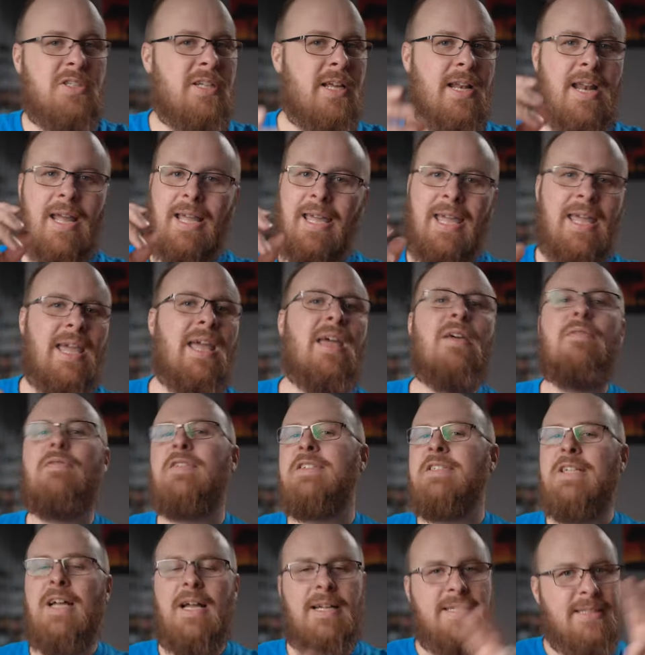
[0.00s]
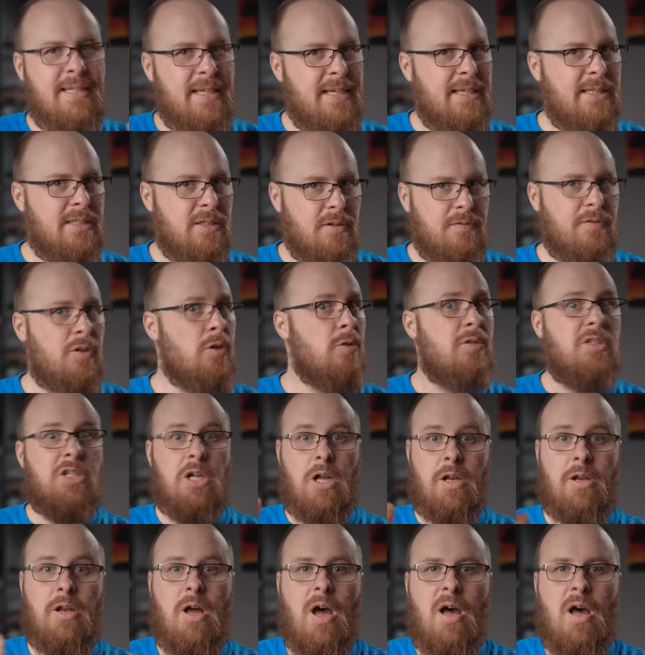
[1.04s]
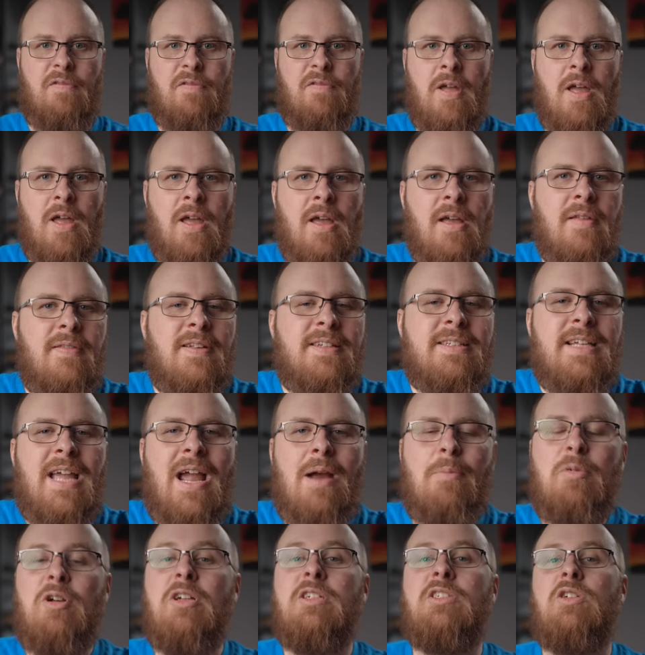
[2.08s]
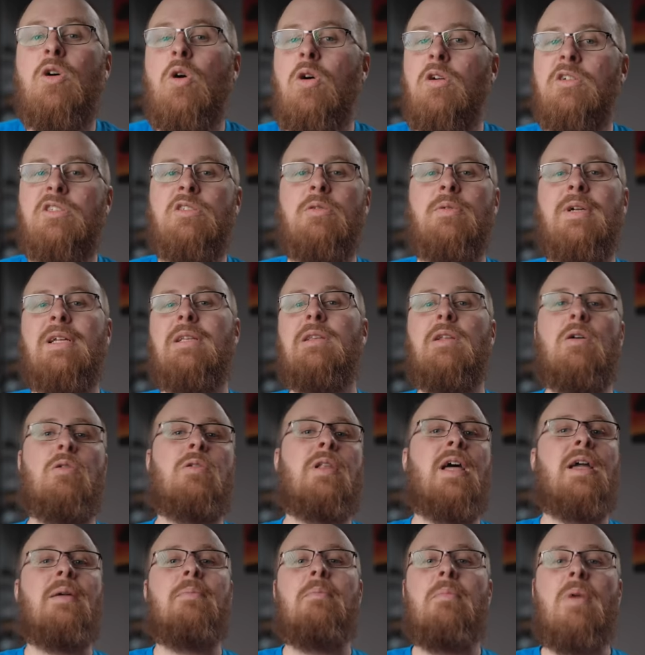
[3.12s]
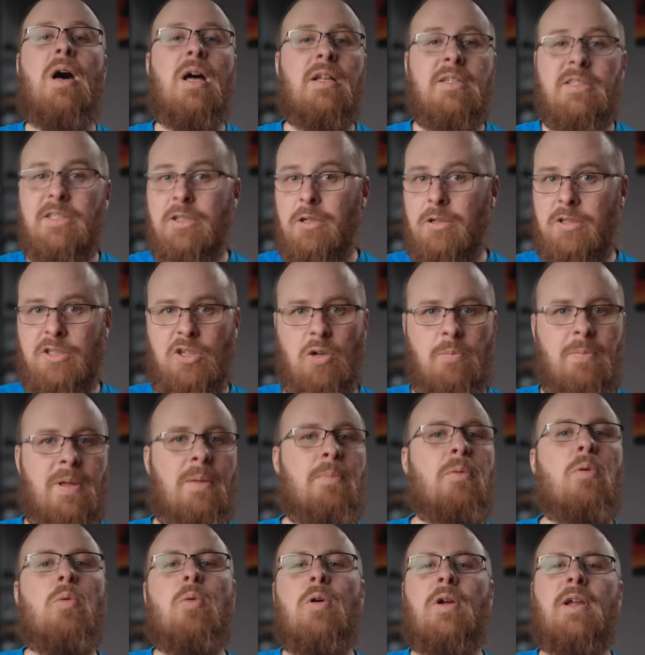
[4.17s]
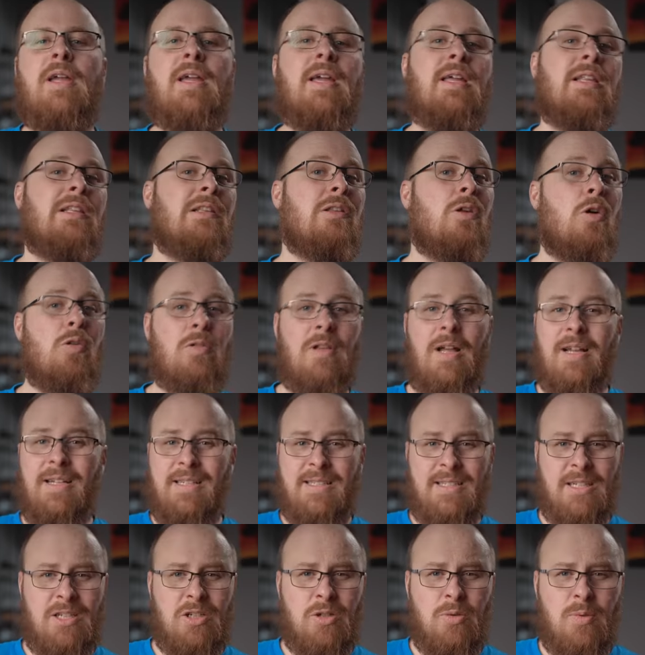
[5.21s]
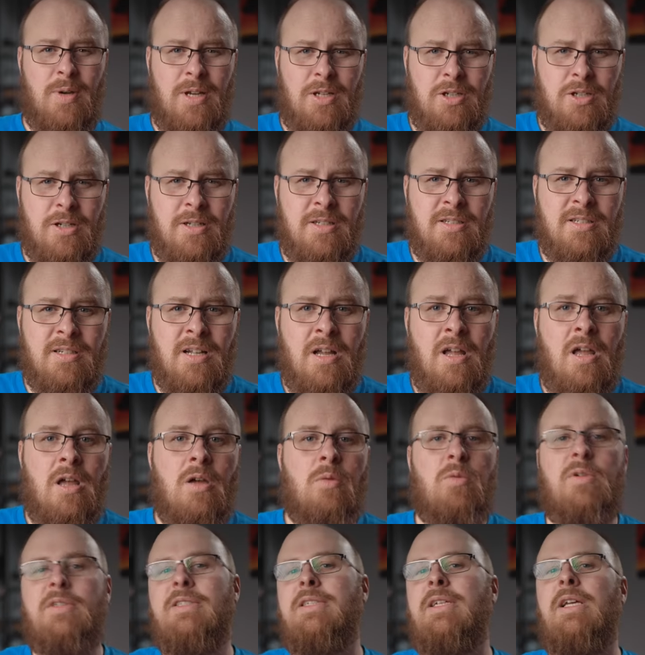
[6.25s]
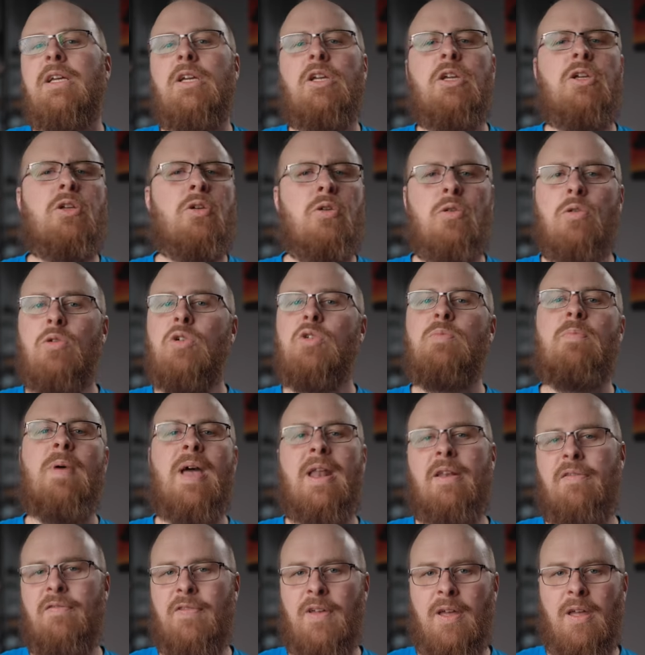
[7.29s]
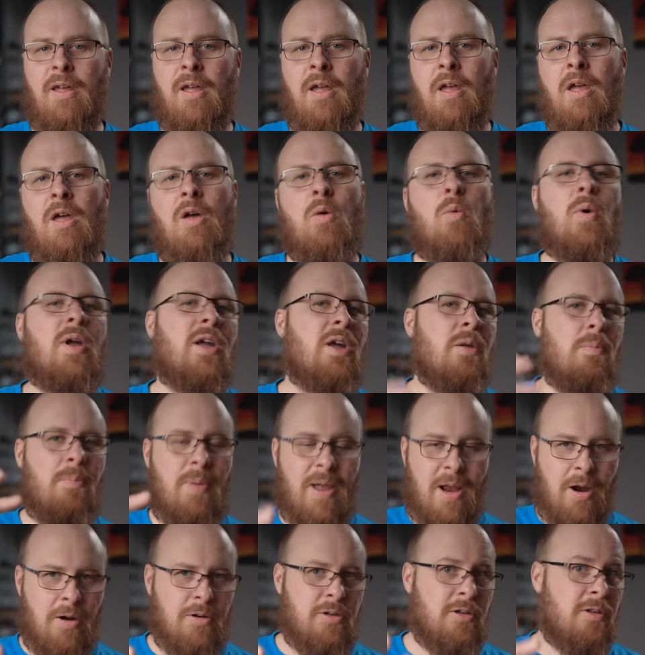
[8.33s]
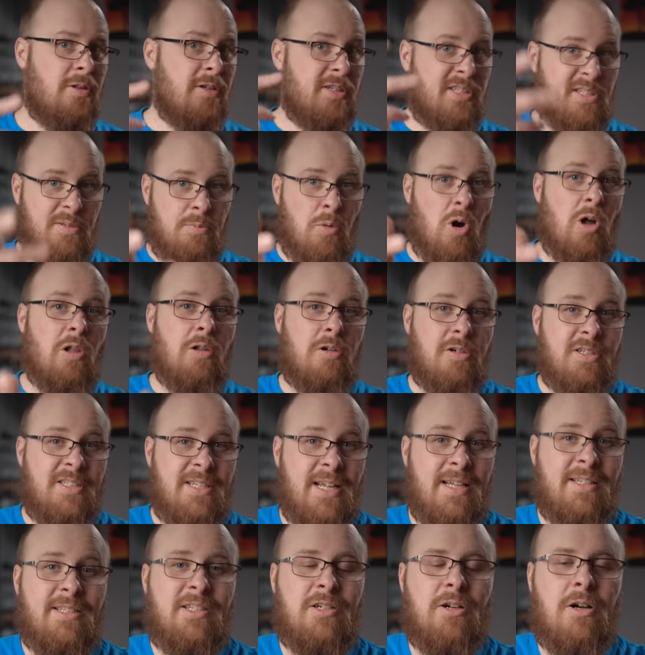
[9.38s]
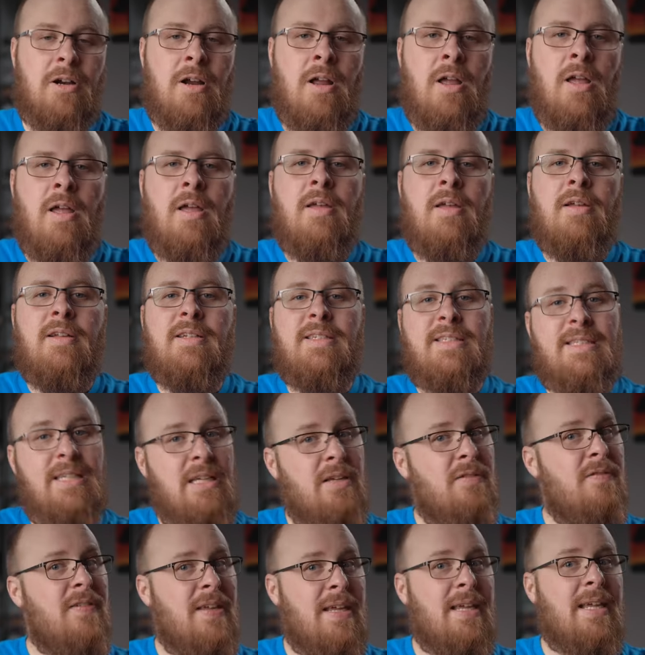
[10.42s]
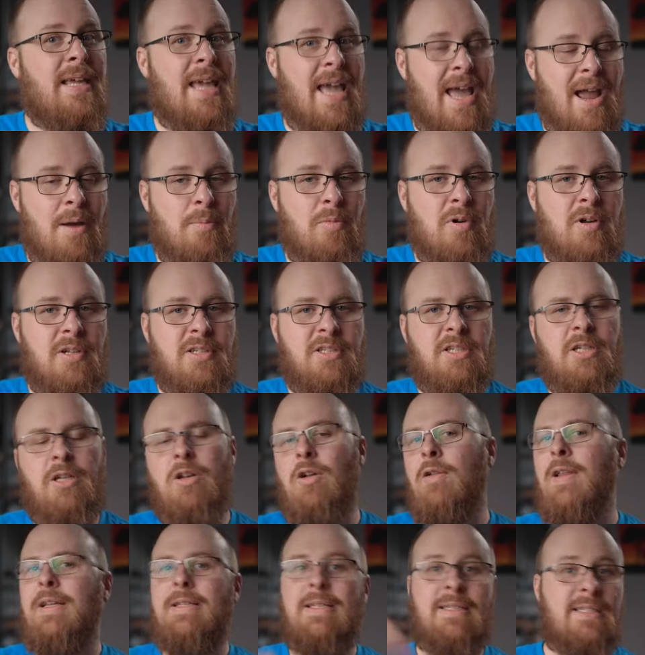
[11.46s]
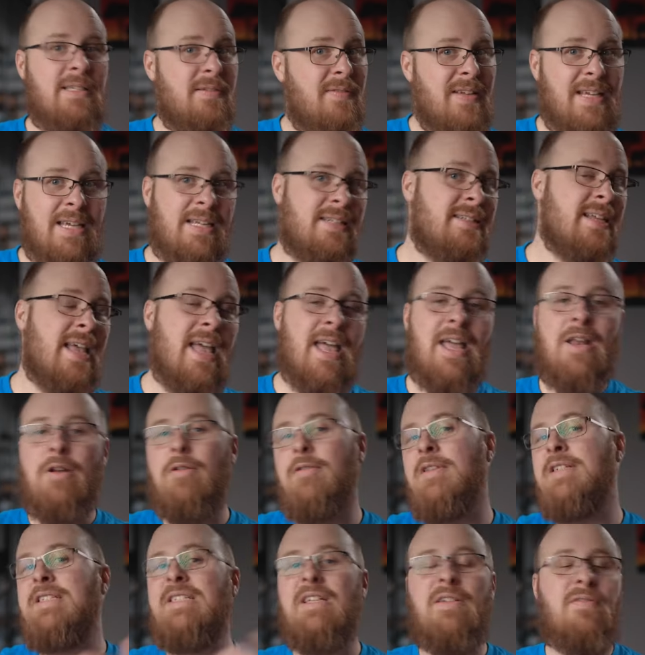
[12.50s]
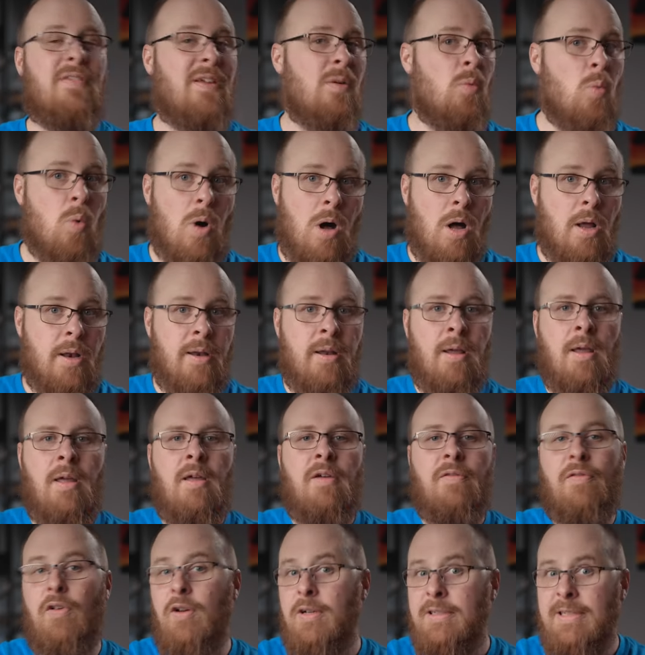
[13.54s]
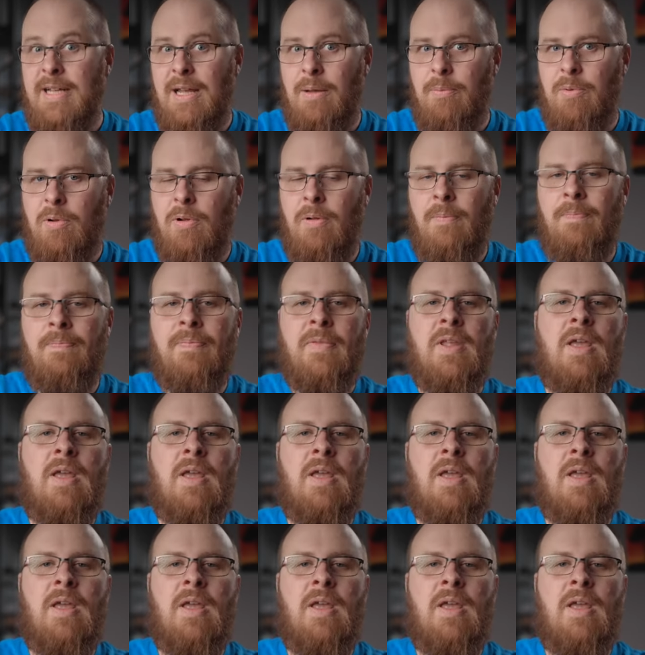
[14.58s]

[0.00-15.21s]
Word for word: And I can't emphasize ease of use enough. This camera is also a low light monster, so people working in low light situations will see a huge benefit when compared to the smaller sensor ZV cameras, you know, like the ZV-E10 or the ZV-1, for example.